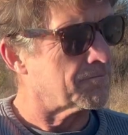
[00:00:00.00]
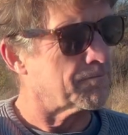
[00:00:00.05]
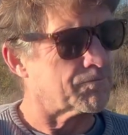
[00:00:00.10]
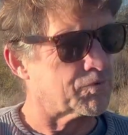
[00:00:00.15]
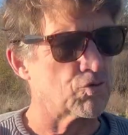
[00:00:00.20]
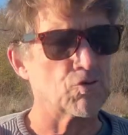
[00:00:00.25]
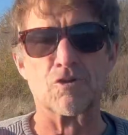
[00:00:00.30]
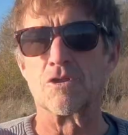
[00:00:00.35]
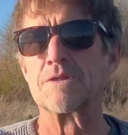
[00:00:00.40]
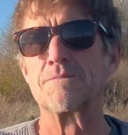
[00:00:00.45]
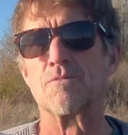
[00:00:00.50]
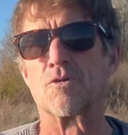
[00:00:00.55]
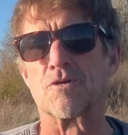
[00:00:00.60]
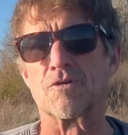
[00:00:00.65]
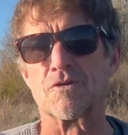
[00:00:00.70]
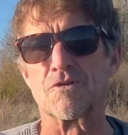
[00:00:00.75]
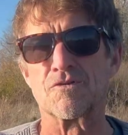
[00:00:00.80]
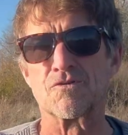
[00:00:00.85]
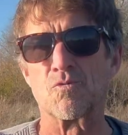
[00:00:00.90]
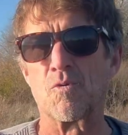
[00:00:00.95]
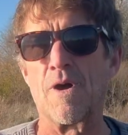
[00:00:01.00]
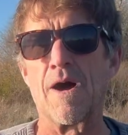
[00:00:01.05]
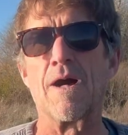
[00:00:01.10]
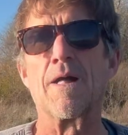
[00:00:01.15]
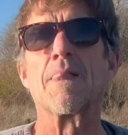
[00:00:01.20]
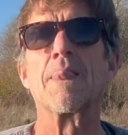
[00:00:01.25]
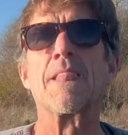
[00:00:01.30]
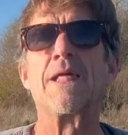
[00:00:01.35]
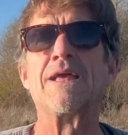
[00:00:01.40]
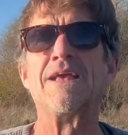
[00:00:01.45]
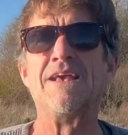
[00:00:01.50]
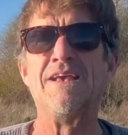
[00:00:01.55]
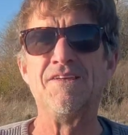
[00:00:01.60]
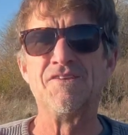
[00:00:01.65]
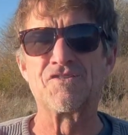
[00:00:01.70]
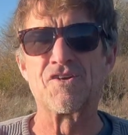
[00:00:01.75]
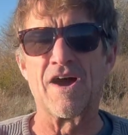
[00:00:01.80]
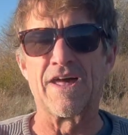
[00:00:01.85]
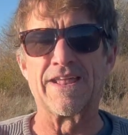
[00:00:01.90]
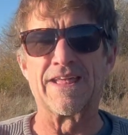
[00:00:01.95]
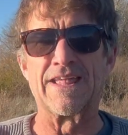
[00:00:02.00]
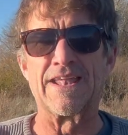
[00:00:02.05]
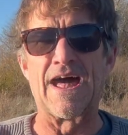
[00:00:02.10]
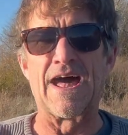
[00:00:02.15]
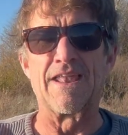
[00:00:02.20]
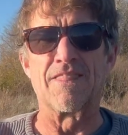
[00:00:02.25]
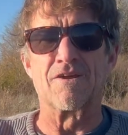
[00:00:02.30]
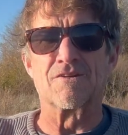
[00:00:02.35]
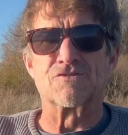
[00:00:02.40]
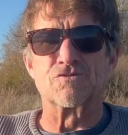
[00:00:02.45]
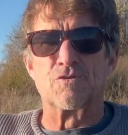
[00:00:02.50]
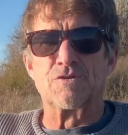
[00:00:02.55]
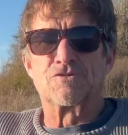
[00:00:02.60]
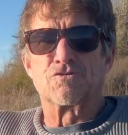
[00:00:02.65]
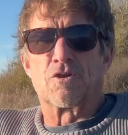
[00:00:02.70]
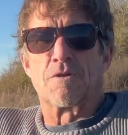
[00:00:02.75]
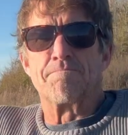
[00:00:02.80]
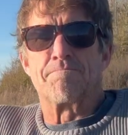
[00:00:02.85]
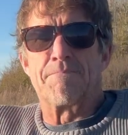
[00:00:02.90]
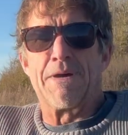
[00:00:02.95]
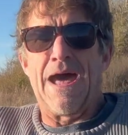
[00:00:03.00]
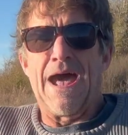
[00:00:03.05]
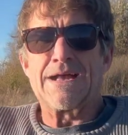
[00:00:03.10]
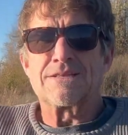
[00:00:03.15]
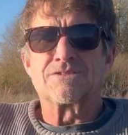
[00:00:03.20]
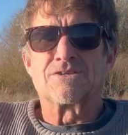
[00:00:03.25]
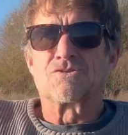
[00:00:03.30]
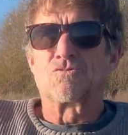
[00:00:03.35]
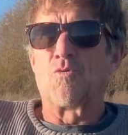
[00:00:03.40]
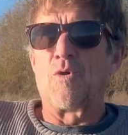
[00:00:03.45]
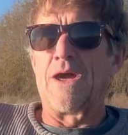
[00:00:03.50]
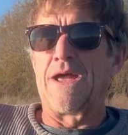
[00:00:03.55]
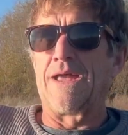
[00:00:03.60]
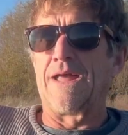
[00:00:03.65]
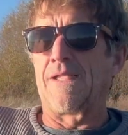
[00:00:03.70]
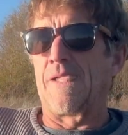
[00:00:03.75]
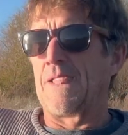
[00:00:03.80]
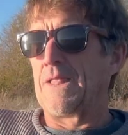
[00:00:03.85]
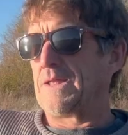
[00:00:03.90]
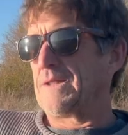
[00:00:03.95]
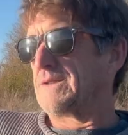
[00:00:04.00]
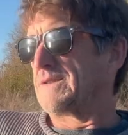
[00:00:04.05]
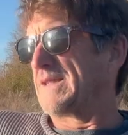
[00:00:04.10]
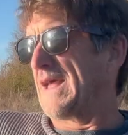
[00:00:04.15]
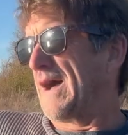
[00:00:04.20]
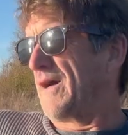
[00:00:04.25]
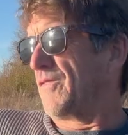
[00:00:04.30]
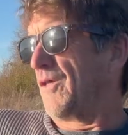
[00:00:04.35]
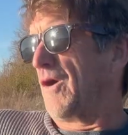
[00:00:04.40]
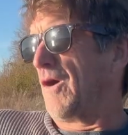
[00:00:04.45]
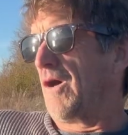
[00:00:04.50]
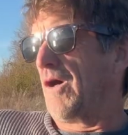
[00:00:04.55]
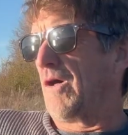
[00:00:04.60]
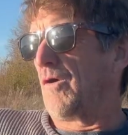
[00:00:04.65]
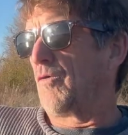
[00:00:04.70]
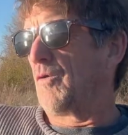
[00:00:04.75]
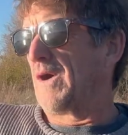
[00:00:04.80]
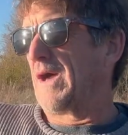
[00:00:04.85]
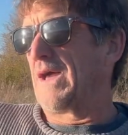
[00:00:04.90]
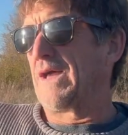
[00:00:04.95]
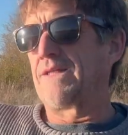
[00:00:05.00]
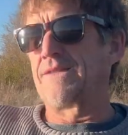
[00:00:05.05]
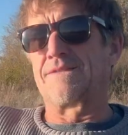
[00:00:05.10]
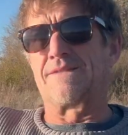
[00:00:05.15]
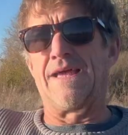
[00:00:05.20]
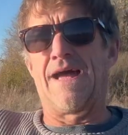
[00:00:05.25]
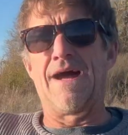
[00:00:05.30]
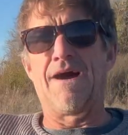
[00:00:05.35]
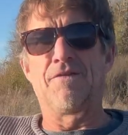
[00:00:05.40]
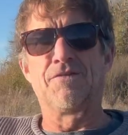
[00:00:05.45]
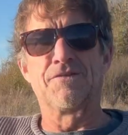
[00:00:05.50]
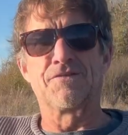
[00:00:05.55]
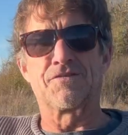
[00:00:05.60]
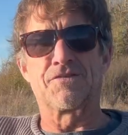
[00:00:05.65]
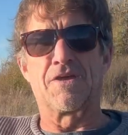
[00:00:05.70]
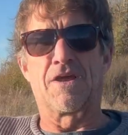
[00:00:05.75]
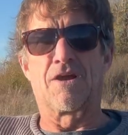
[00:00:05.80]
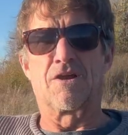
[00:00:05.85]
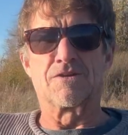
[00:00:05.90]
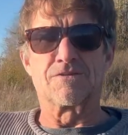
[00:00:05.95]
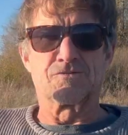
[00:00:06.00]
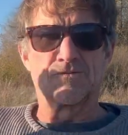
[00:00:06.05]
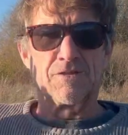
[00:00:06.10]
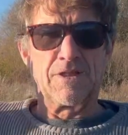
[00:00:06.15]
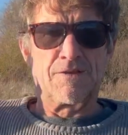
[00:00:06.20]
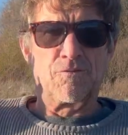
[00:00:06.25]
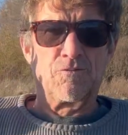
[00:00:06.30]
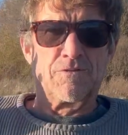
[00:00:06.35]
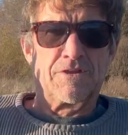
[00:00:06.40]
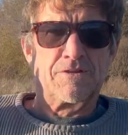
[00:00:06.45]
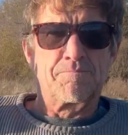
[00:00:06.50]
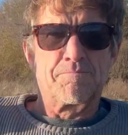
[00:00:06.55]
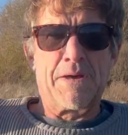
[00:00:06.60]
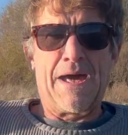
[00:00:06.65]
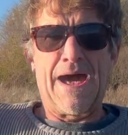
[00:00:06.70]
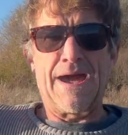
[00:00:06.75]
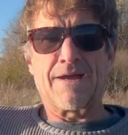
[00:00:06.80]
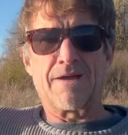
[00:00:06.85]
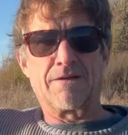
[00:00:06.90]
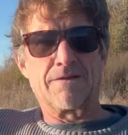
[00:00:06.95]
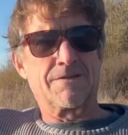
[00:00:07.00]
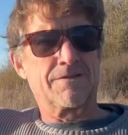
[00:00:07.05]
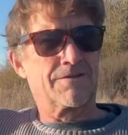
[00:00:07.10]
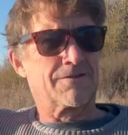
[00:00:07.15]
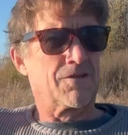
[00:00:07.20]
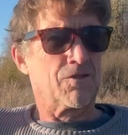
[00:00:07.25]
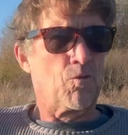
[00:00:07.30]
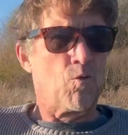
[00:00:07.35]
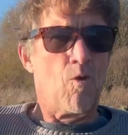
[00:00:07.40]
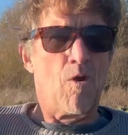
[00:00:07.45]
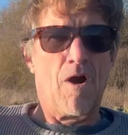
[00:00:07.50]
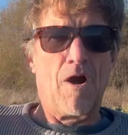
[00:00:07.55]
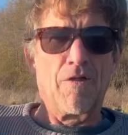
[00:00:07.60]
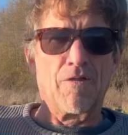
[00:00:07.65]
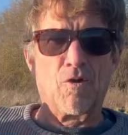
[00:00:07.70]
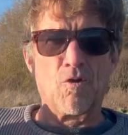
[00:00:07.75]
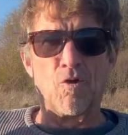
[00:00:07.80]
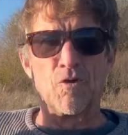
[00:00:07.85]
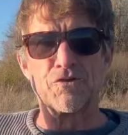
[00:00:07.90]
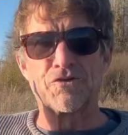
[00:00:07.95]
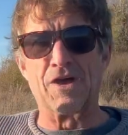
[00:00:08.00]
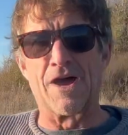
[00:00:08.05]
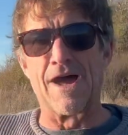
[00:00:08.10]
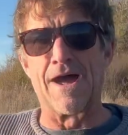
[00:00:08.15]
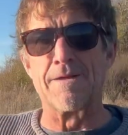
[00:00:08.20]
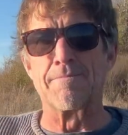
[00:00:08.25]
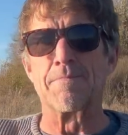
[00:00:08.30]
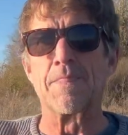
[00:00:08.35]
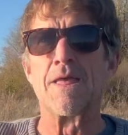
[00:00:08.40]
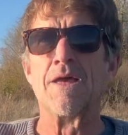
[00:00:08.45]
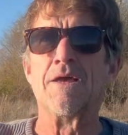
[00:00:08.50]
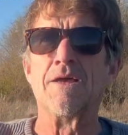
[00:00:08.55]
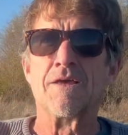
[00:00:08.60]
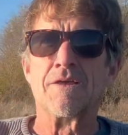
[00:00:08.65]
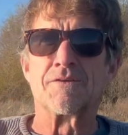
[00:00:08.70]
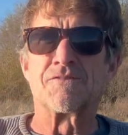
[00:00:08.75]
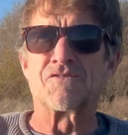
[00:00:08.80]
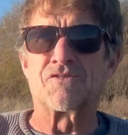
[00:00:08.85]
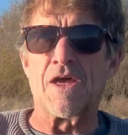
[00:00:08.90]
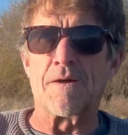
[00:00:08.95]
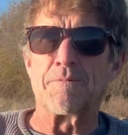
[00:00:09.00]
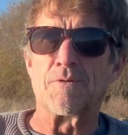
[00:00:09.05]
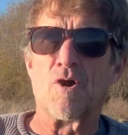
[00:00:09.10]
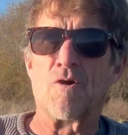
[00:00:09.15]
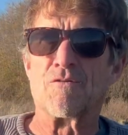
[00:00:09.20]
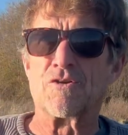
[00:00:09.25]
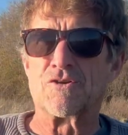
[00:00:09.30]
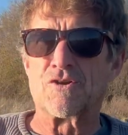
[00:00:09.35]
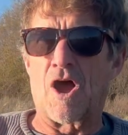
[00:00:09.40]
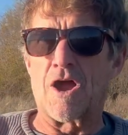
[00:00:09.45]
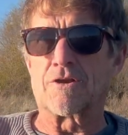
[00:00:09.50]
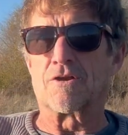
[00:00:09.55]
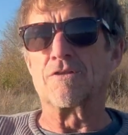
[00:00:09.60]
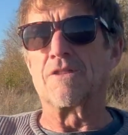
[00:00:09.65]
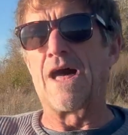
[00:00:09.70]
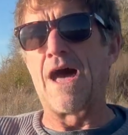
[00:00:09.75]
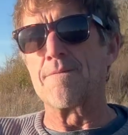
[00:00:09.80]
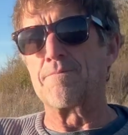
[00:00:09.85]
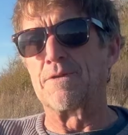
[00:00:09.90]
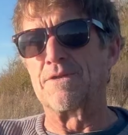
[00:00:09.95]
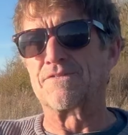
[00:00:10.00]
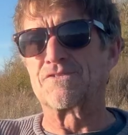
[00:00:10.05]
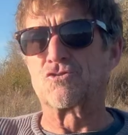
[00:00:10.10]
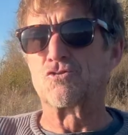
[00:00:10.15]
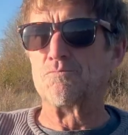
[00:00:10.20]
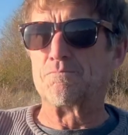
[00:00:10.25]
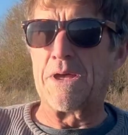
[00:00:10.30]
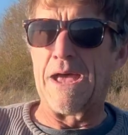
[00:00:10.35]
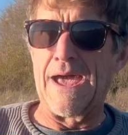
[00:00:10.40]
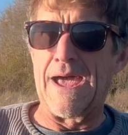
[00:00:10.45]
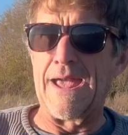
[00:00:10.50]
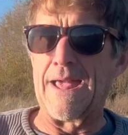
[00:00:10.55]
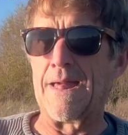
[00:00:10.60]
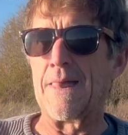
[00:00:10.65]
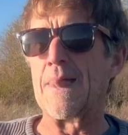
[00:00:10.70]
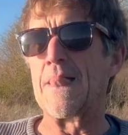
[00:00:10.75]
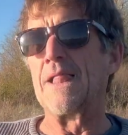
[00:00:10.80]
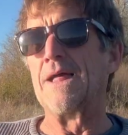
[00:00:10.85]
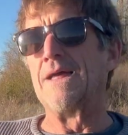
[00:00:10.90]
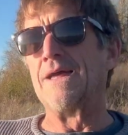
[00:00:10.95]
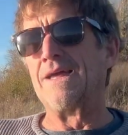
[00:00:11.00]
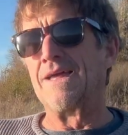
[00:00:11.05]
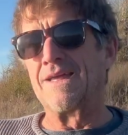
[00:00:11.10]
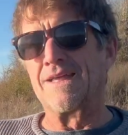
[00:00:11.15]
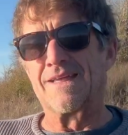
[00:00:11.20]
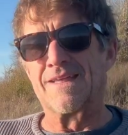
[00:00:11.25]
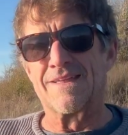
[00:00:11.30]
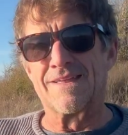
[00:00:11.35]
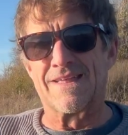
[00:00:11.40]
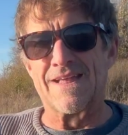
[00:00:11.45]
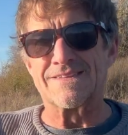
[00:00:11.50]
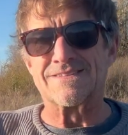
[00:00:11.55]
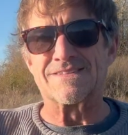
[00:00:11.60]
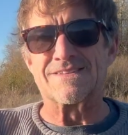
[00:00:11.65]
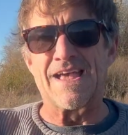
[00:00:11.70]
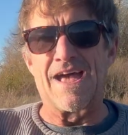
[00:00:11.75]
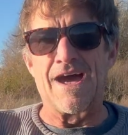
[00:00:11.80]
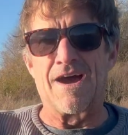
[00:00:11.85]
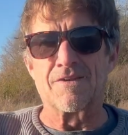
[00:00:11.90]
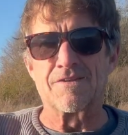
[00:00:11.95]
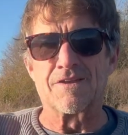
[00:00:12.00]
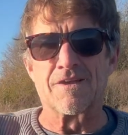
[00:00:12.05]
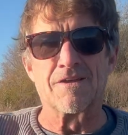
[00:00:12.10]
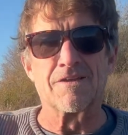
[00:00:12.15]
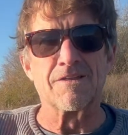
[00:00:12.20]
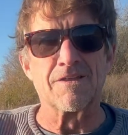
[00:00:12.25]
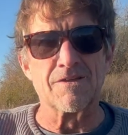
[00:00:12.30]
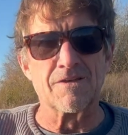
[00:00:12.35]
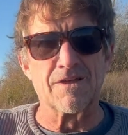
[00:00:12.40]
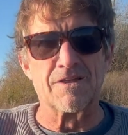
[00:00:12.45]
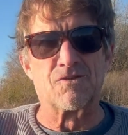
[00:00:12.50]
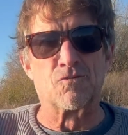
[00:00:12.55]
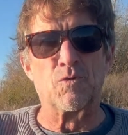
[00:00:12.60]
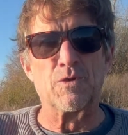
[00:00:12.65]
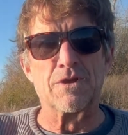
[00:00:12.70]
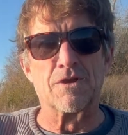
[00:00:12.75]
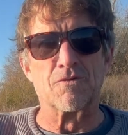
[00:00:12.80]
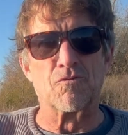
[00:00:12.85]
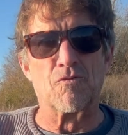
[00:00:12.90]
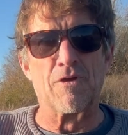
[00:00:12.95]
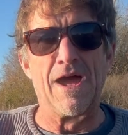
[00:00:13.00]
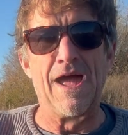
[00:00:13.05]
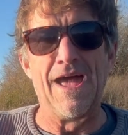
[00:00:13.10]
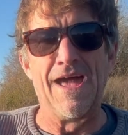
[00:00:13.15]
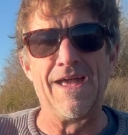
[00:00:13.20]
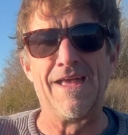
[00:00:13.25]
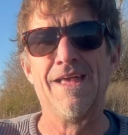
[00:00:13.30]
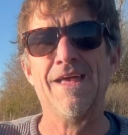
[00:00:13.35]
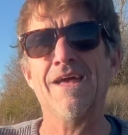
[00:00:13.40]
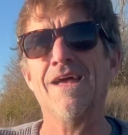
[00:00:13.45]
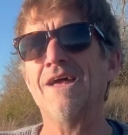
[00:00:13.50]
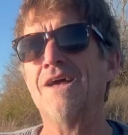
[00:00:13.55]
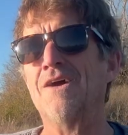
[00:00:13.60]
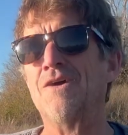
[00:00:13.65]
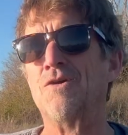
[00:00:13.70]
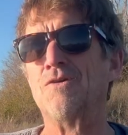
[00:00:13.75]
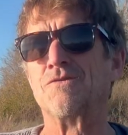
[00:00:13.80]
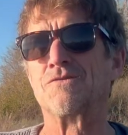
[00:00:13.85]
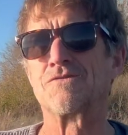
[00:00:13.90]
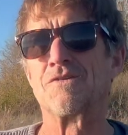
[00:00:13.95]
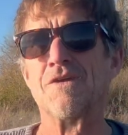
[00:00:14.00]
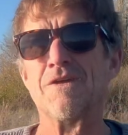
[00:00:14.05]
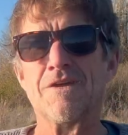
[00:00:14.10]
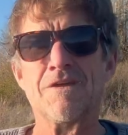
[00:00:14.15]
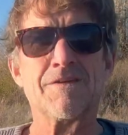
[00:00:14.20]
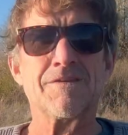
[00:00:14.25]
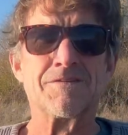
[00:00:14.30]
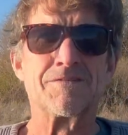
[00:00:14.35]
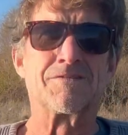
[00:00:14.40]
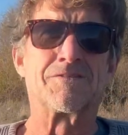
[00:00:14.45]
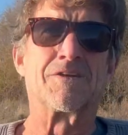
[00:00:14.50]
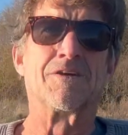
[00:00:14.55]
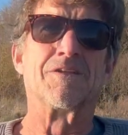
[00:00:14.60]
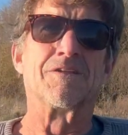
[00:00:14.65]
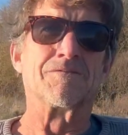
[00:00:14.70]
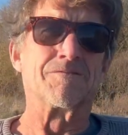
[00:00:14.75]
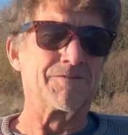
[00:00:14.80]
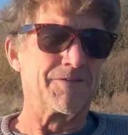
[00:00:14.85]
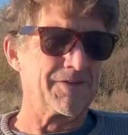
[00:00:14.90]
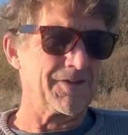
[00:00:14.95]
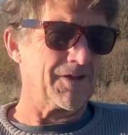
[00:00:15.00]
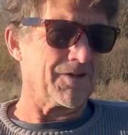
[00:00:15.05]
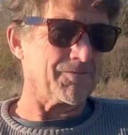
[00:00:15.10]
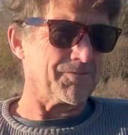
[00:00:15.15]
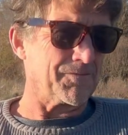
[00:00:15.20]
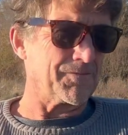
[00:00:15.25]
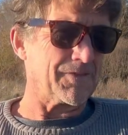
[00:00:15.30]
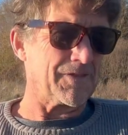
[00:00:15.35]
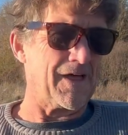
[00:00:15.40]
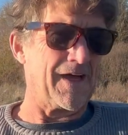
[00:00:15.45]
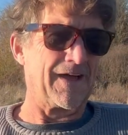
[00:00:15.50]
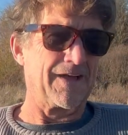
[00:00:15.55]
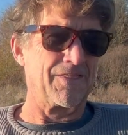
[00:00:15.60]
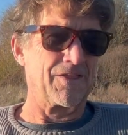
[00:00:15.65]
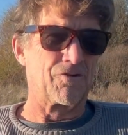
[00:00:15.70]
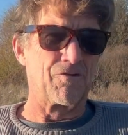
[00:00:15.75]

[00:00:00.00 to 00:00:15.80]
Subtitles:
brutally murdered as well. He's got to get out of there. So he sort of backs his way down the hallway, down the stairs, like with his back to the wall the whole time, stepping over Dr. Lappin's toupee, gets down to Edwina Ray, who's still, lying on the